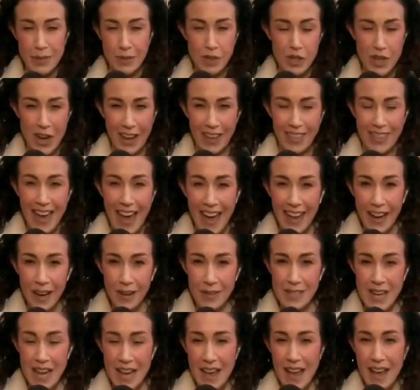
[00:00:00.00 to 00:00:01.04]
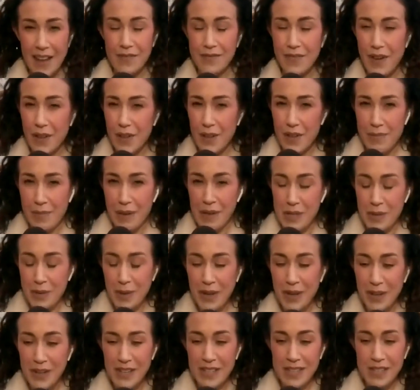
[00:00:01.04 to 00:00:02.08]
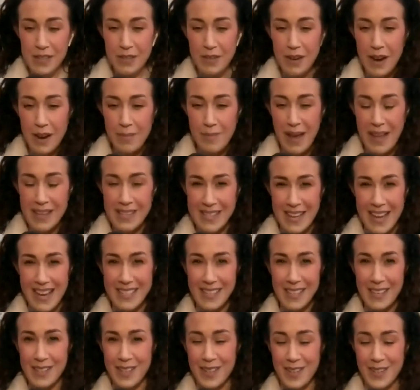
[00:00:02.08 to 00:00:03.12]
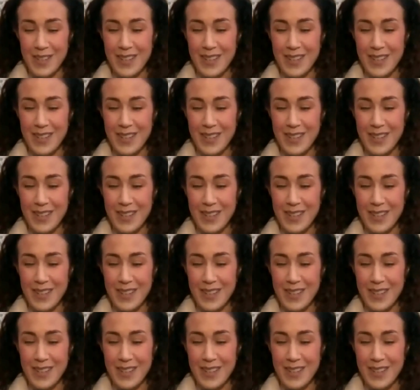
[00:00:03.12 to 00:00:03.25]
So check that out and follow them on Twitter and Instagram at Saskatoon